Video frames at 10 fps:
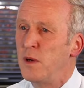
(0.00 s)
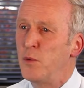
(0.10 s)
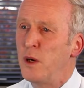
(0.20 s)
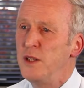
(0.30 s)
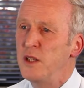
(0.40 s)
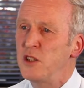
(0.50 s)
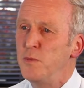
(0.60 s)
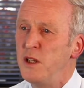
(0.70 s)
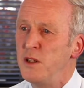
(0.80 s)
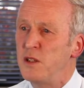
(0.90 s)
My wide
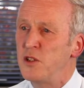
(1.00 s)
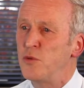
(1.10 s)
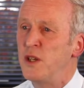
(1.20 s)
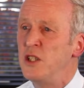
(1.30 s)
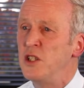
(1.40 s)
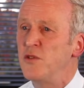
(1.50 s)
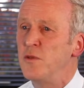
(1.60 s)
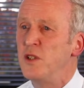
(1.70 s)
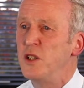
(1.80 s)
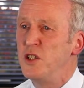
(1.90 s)
experience ranges
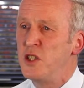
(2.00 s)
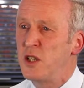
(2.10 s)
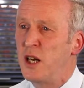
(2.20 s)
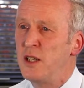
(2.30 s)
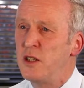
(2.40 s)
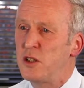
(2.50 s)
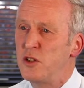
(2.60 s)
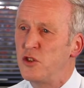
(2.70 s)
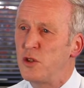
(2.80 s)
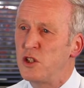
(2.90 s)
from the design and
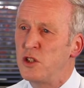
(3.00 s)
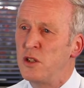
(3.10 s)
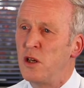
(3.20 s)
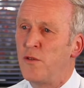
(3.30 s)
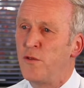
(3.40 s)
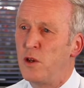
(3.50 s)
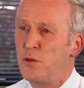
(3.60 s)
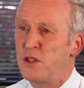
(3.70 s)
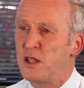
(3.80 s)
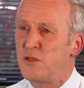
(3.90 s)
construction of
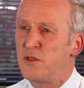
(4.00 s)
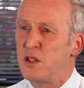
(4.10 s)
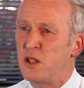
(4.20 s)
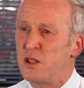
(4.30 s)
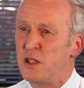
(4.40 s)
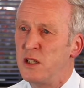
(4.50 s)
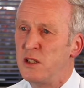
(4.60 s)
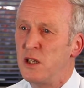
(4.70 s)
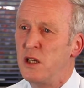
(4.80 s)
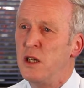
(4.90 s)
flow test
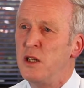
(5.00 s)
facilities,